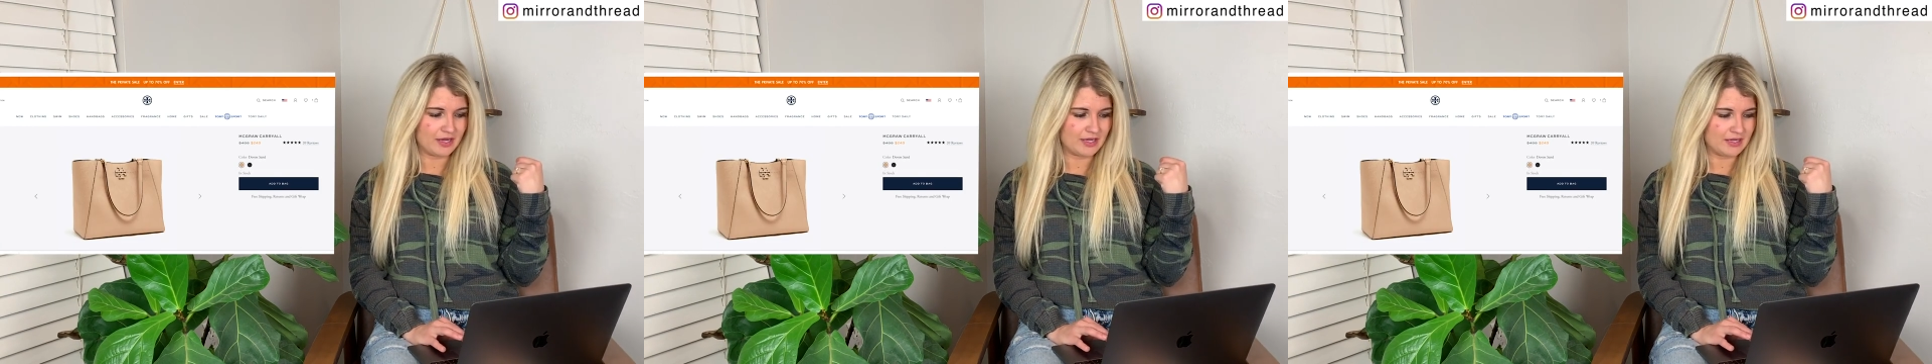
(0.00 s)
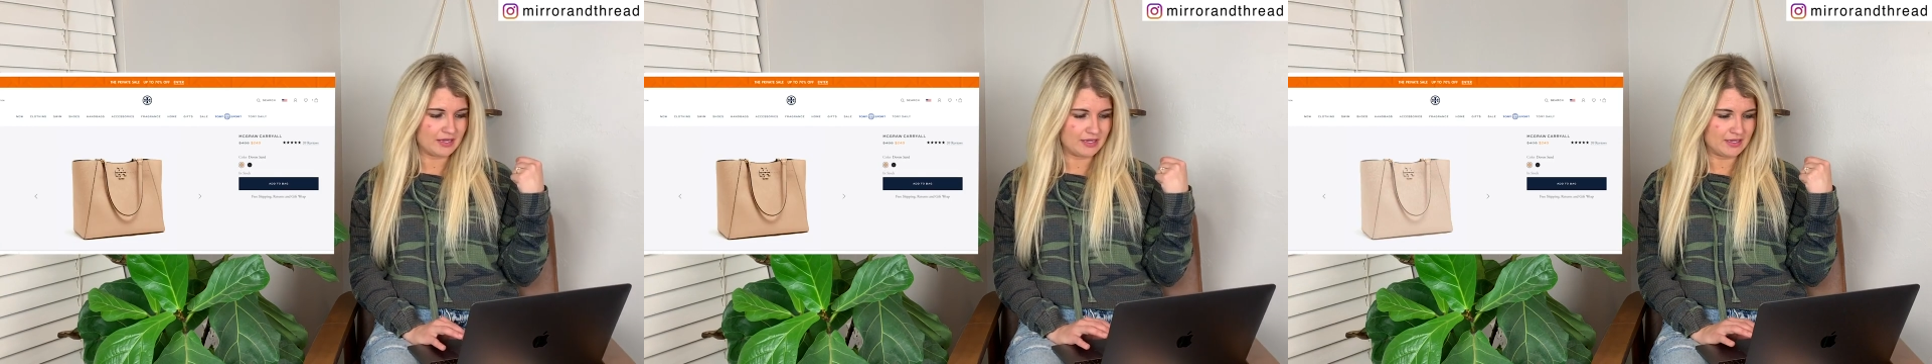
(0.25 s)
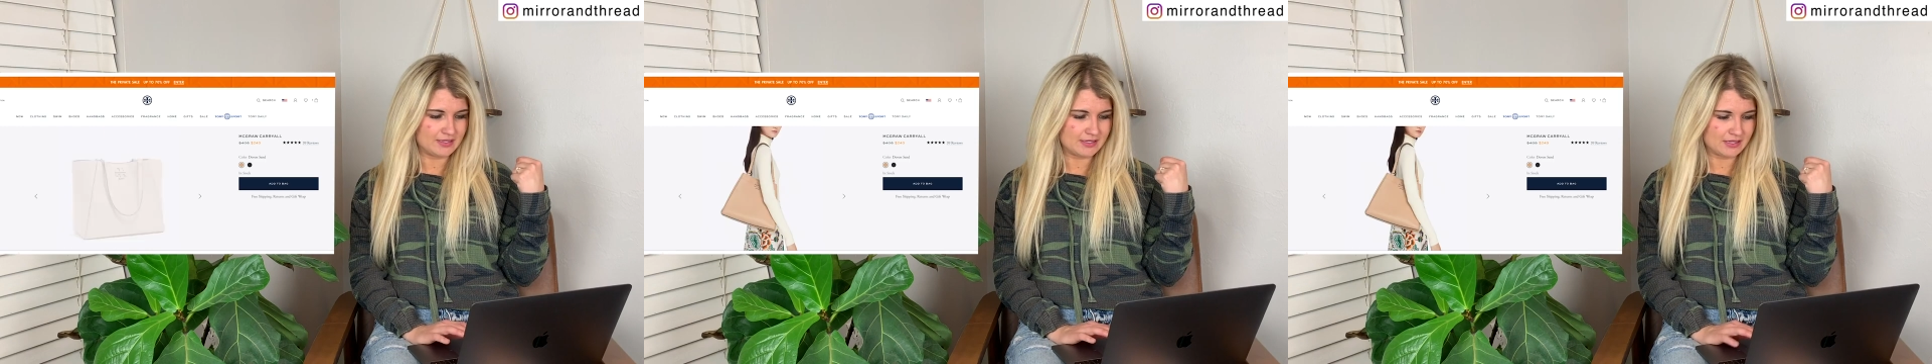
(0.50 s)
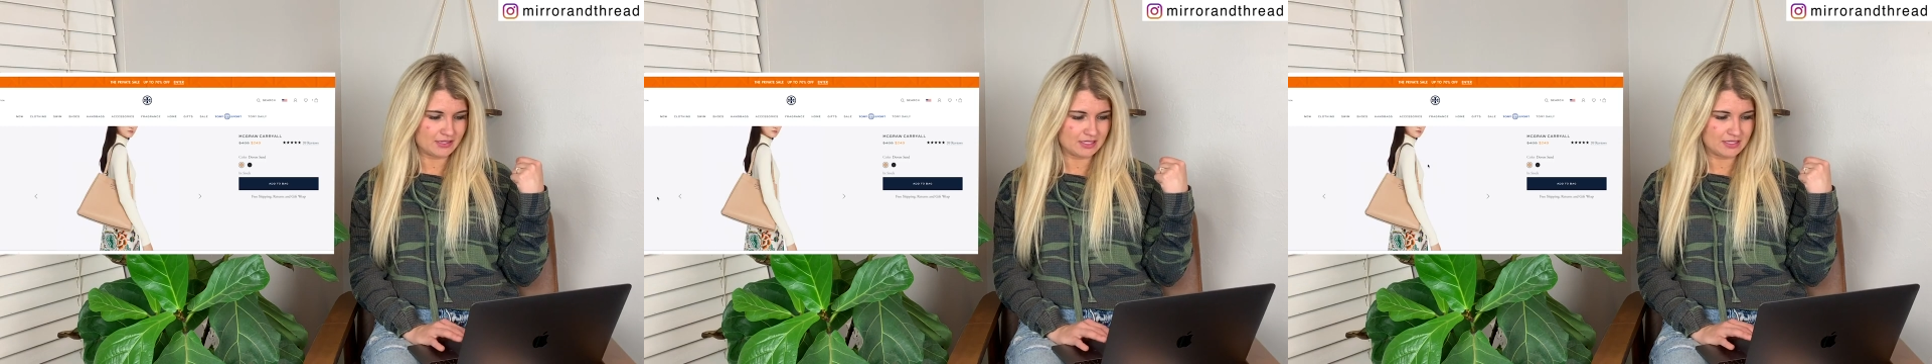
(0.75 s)
it is,
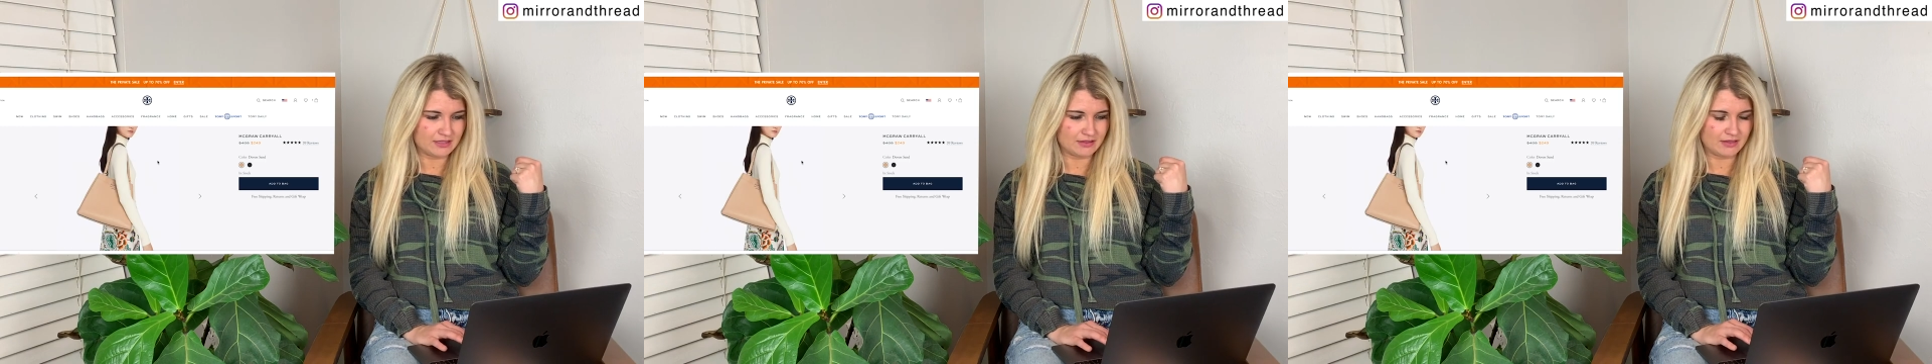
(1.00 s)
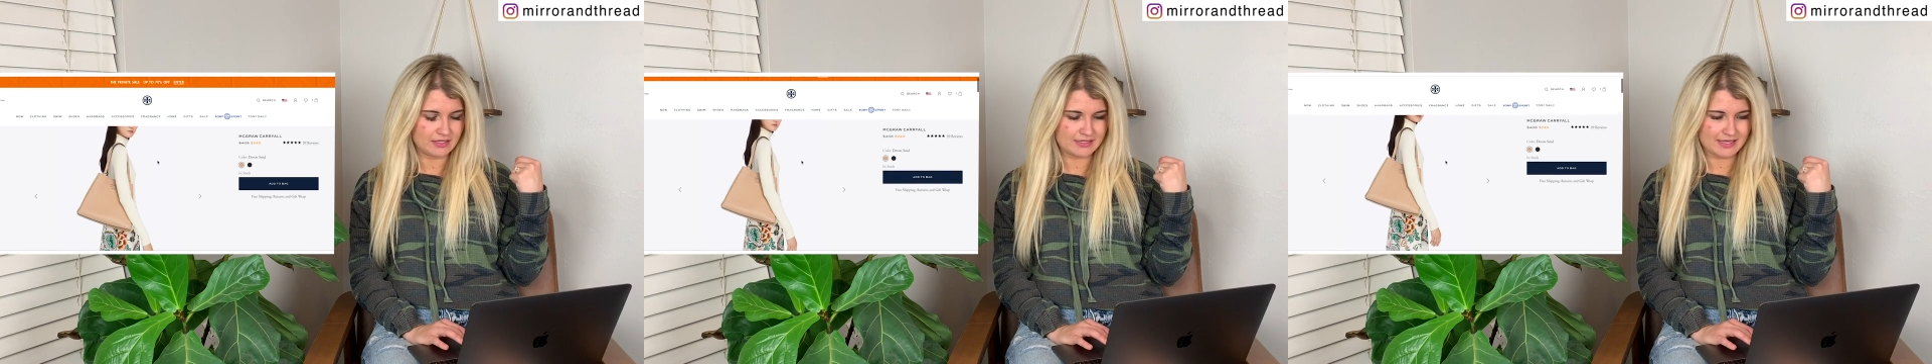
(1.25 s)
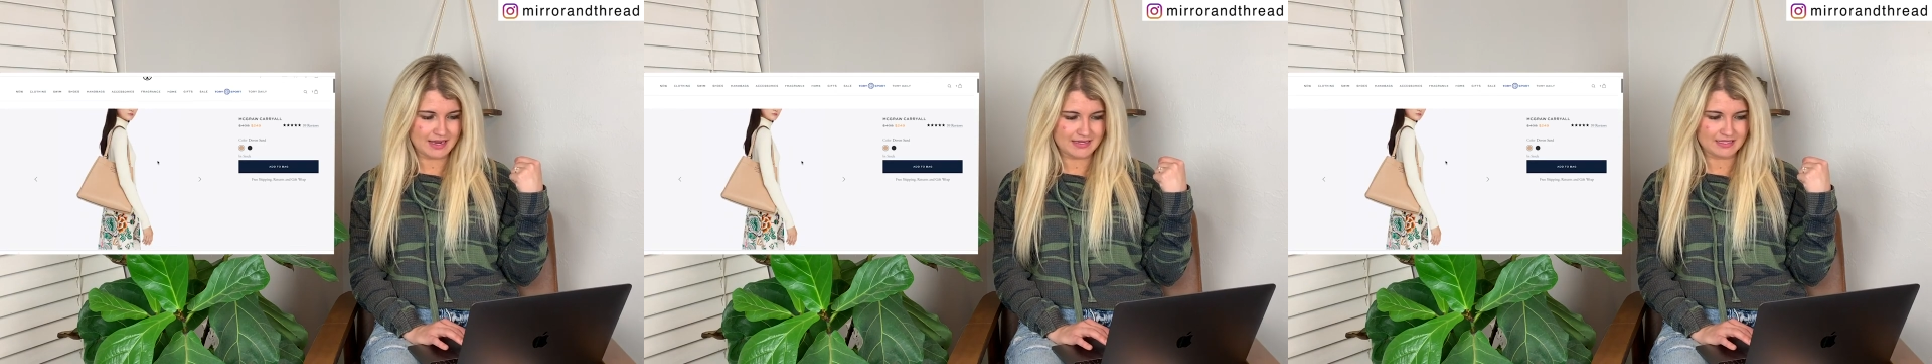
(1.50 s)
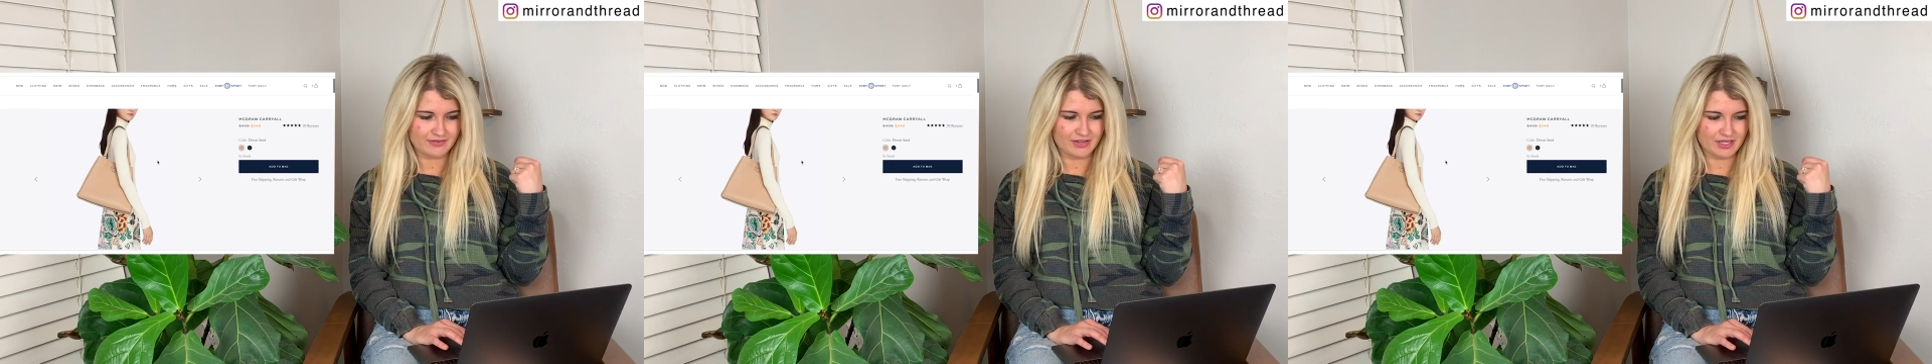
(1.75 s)
there's the size of it.